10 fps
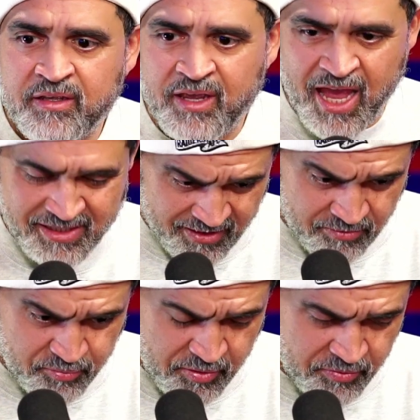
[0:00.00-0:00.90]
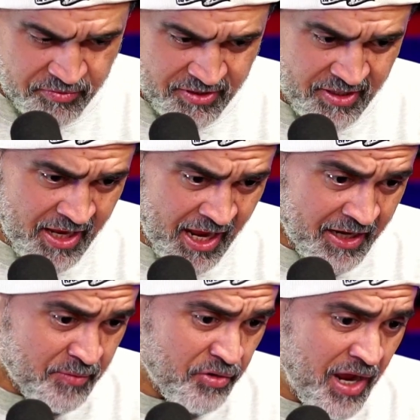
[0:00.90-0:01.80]
I tell people today I
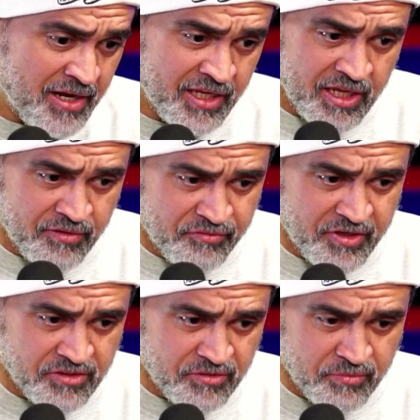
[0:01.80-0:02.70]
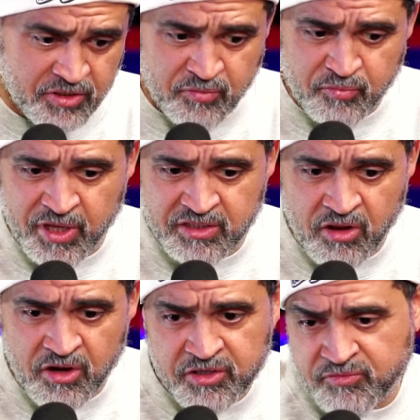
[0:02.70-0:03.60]
could probably get a feature with the best
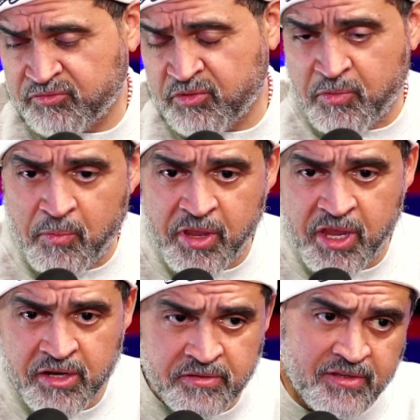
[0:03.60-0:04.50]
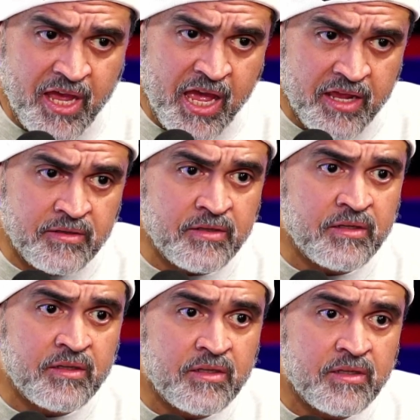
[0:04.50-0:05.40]
artist from my man inside
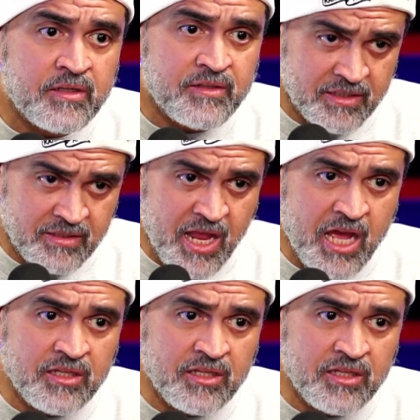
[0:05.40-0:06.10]
that's locked